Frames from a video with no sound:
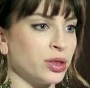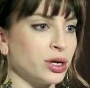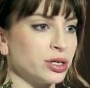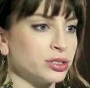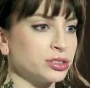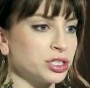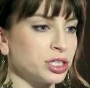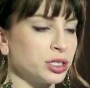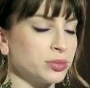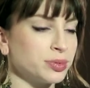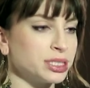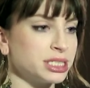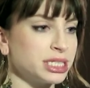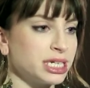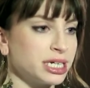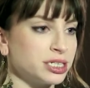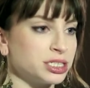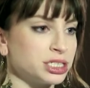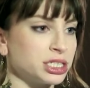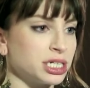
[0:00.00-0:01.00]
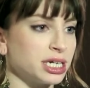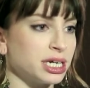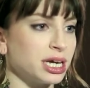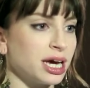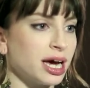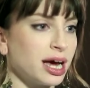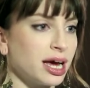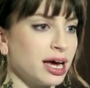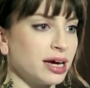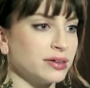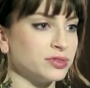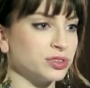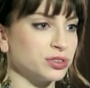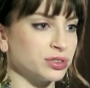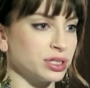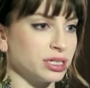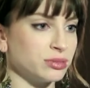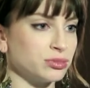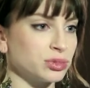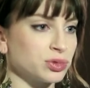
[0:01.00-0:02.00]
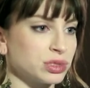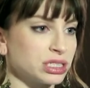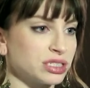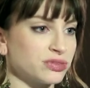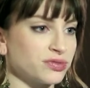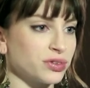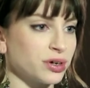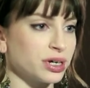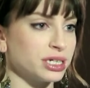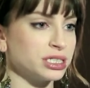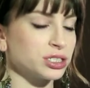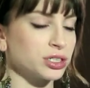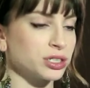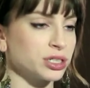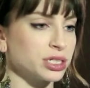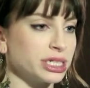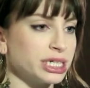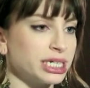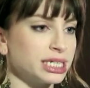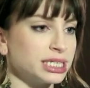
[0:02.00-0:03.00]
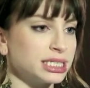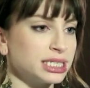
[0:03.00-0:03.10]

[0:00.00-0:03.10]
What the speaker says: The interpretation of dreams was Freud's early